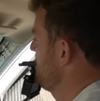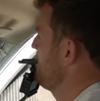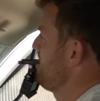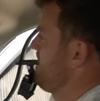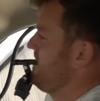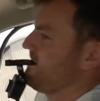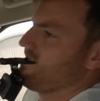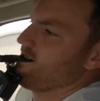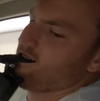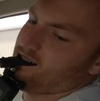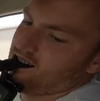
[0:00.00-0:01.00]
Oh my
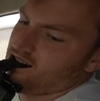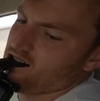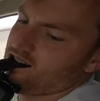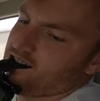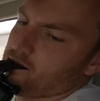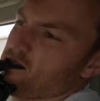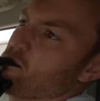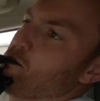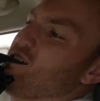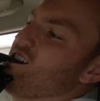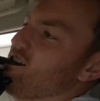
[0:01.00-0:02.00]
God, there's not enough
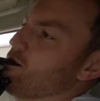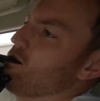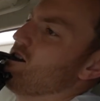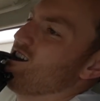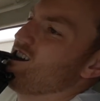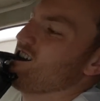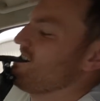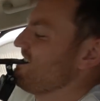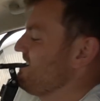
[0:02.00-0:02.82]
space for all of this.